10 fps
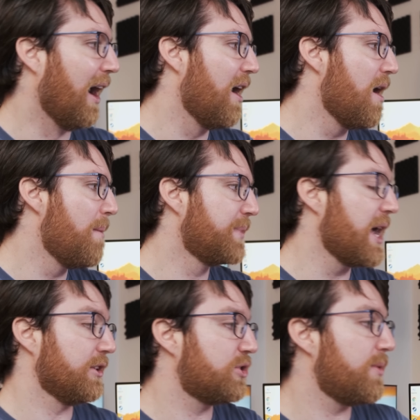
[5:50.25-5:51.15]

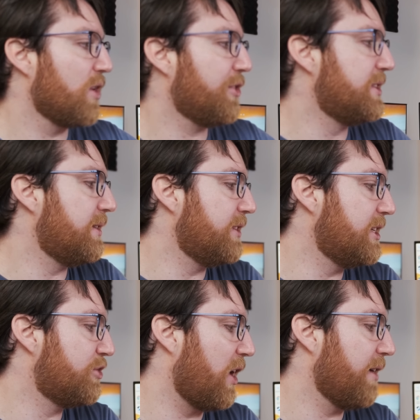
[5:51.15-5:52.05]
Yeah, so we've got the
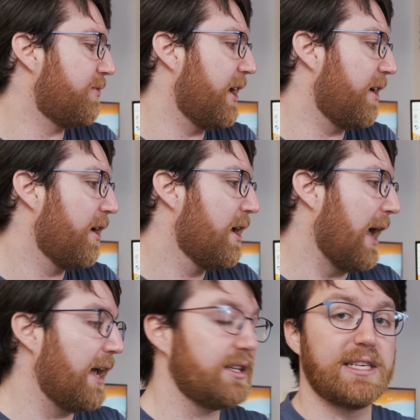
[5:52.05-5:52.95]
DVD drive there,
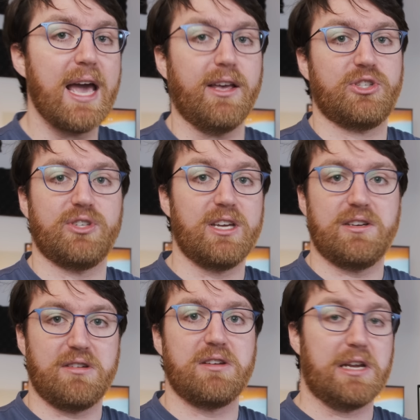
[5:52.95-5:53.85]
and yes,
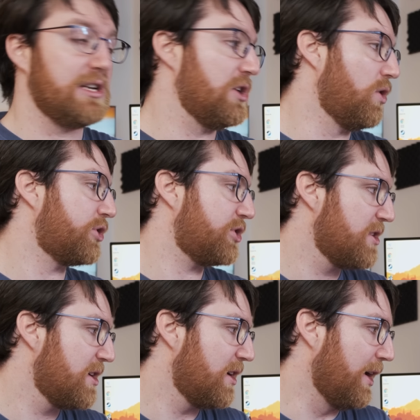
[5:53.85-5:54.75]
it looks
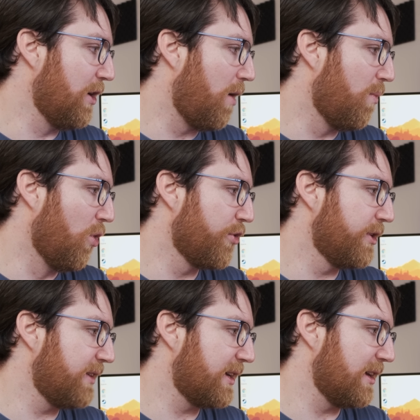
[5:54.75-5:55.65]
a lot more
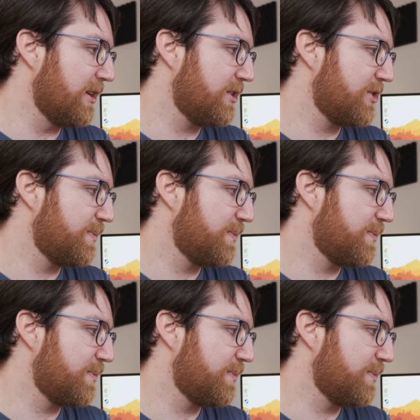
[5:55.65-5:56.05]
ridiculous.